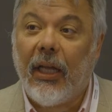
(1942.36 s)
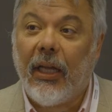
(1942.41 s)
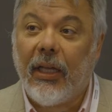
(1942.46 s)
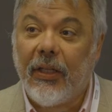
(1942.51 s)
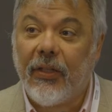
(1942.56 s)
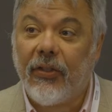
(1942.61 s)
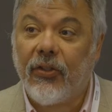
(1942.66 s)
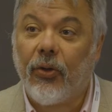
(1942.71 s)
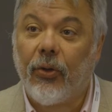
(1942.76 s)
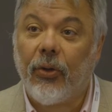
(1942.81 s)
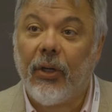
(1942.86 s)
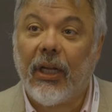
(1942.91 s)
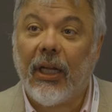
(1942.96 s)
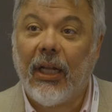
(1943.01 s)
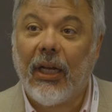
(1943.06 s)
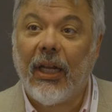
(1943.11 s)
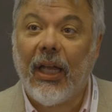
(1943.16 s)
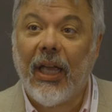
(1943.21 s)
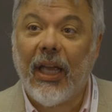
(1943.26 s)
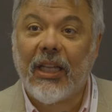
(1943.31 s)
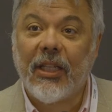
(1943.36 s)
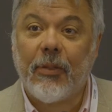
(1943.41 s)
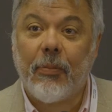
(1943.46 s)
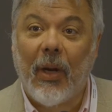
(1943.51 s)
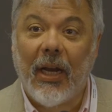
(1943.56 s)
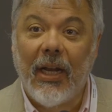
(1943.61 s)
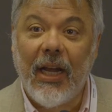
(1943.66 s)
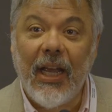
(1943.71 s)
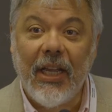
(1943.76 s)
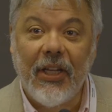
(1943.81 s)
historical
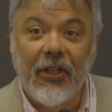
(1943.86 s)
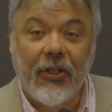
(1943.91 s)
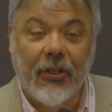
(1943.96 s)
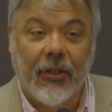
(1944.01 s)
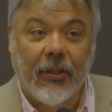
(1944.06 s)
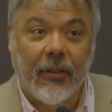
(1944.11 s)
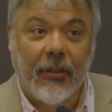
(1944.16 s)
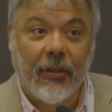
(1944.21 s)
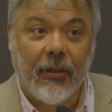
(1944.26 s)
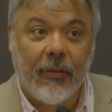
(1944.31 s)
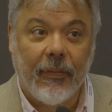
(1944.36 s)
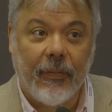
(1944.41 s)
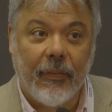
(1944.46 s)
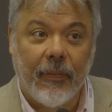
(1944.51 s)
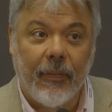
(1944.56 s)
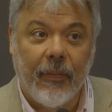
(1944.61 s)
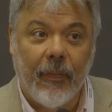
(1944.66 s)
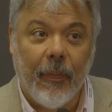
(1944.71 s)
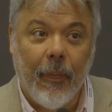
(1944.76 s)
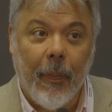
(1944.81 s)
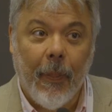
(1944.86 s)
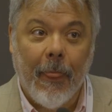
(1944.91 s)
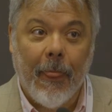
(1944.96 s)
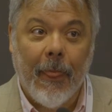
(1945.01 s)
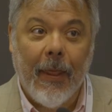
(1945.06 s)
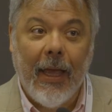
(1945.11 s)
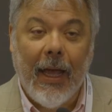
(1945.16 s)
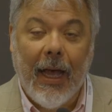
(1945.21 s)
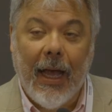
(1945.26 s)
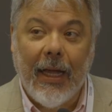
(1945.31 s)
explanation.
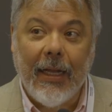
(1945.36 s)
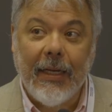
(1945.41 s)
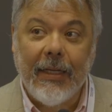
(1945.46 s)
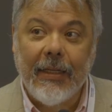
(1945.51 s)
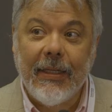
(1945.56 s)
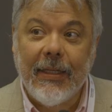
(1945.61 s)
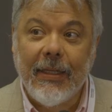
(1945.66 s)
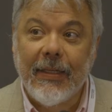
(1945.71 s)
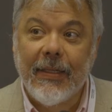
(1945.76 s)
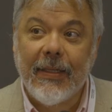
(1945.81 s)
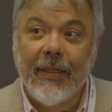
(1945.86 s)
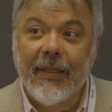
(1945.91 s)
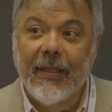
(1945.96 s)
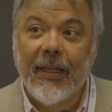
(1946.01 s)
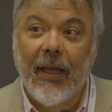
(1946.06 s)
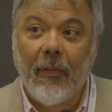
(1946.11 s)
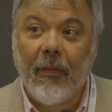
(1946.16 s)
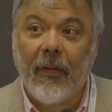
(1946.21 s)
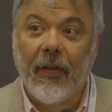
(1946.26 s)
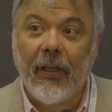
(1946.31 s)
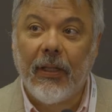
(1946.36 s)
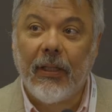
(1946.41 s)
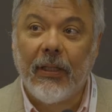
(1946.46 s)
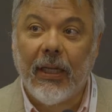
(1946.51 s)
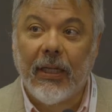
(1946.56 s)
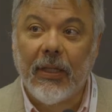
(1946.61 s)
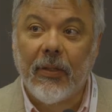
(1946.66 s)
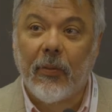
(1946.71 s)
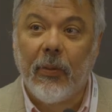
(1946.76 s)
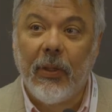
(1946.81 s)
And this is something
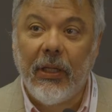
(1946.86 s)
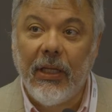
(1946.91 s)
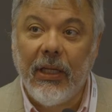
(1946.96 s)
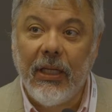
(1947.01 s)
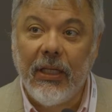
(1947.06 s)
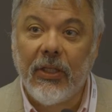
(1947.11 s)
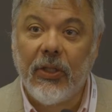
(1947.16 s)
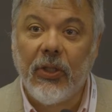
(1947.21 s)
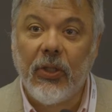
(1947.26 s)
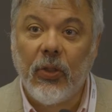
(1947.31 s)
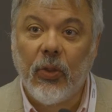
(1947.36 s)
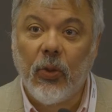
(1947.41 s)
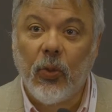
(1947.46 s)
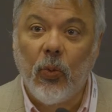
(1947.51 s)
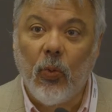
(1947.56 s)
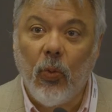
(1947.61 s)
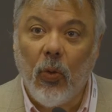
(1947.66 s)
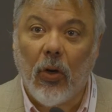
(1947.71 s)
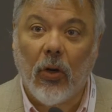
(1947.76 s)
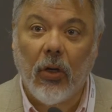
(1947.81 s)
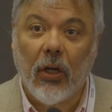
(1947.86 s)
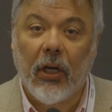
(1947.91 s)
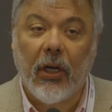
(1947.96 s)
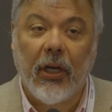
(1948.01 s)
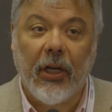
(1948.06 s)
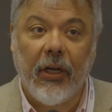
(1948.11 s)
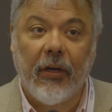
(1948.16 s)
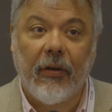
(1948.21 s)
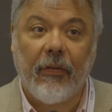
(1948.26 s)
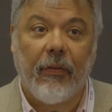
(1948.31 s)
that we need to work
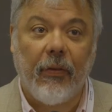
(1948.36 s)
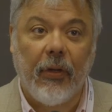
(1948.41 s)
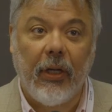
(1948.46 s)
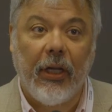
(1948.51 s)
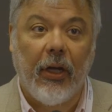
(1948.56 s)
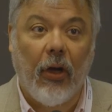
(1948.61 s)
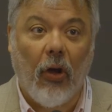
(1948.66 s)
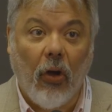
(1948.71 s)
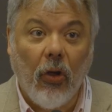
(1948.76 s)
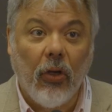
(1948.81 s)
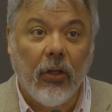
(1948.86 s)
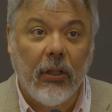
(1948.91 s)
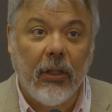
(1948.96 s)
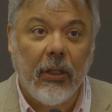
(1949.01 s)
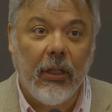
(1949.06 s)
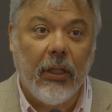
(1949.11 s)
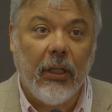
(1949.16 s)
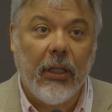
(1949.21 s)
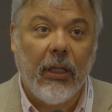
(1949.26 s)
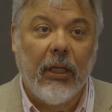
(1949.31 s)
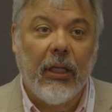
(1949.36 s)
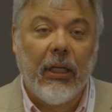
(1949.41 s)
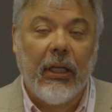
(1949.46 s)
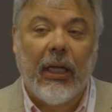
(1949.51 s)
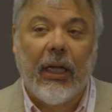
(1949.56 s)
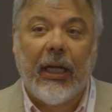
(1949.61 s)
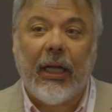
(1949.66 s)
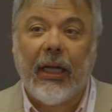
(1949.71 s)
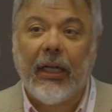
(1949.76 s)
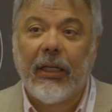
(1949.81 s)
carefully on,
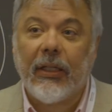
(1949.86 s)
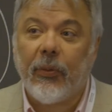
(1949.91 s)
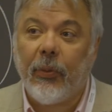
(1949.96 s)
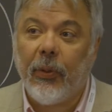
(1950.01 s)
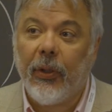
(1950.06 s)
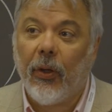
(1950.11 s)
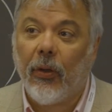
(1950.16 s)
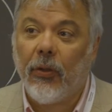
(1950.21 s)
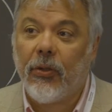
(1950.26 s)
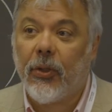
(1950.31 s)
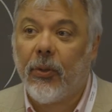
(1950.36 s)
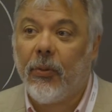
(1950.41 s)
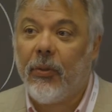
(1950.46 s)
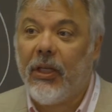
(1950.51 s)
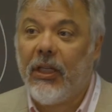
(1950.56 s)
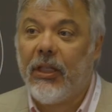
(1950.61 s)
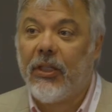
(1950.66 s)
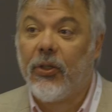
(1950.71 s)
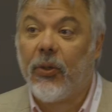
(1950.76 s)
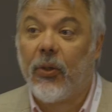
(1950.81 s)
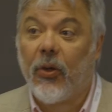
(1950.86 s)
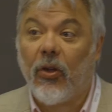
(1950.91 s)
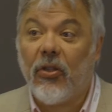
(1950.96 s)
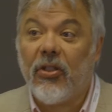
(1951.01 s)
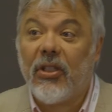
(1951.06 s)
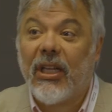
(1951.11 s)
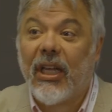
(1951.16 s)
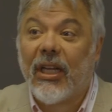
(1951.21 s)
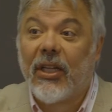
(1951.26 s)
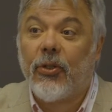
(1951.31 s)
and we also need to
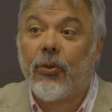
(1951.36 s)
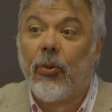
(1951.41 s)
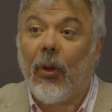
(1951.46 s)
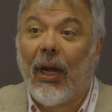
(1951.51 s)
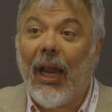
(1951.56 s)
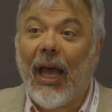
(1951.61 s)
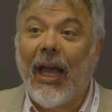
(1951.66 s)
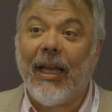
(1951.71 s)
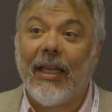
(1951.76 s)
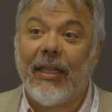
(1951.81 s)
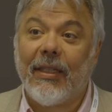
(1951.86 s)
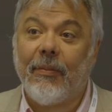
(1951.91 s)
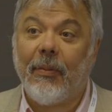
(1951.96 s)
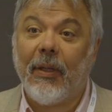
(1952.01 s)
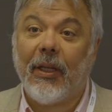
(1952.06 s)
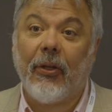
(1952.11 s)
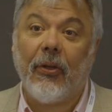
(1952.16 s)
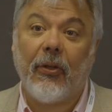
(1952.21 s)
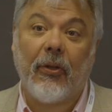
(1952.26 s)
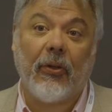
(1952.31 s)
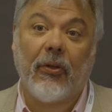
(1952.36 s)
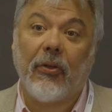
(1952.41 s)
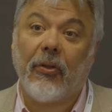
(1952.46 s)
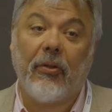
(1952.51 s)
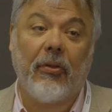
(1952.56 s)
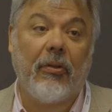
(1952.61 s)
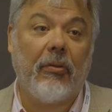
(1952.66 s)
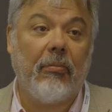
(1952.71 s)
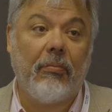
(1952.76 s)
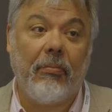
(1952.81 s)
contextualize
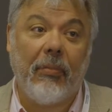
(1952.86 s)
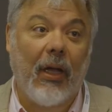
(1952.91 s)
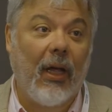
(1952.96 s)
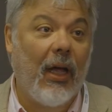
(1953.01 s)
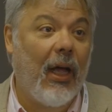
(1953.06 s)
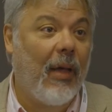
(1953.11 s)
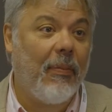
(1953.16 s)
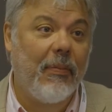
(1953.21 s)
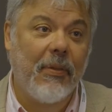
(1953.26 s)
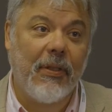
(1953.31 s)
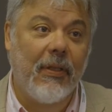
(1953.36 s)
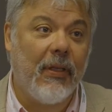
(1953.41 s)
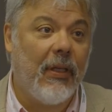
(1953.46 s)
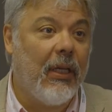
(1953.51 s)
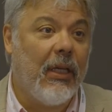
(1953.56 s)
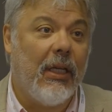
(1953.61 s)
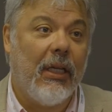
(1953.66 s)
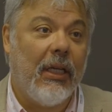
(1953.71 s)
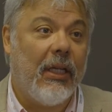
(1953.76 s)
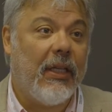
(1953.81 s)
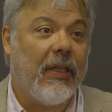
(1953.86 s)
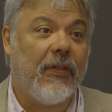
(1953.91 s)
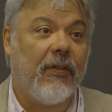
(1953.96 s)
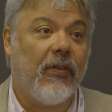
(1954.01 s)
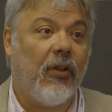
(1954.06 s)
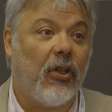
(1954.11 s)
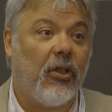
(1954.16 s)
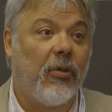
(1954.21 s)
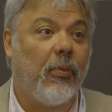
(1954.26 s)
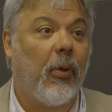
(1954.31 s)
because perhaps it's
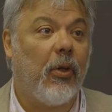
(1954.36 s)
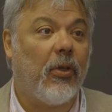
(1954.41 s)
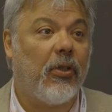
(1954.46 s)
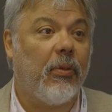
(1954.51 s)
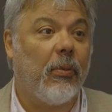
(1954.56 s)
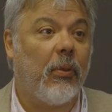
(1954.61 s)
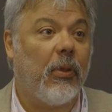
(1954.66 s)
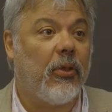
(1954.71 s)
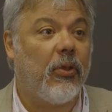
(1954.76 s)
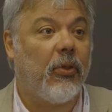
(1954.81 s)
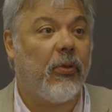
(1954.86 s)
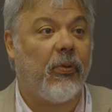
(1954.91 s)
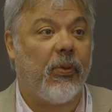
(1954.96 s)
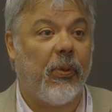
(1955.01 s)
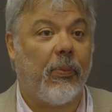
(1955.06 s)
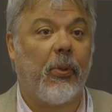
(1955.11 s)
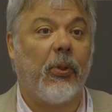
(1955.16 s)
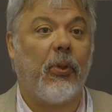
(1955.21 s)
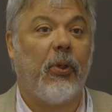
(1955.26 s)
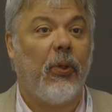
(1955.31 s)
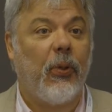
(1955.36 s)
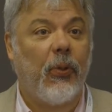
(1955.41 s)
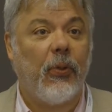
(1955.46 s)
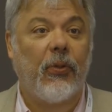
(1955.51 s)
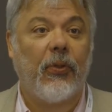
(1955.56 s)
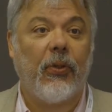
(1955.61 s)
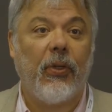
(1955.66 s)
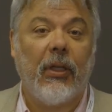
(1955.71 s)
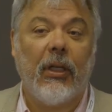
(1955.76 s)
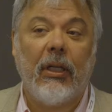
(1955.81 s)
not possible to
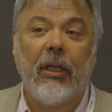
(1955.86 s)
reproduce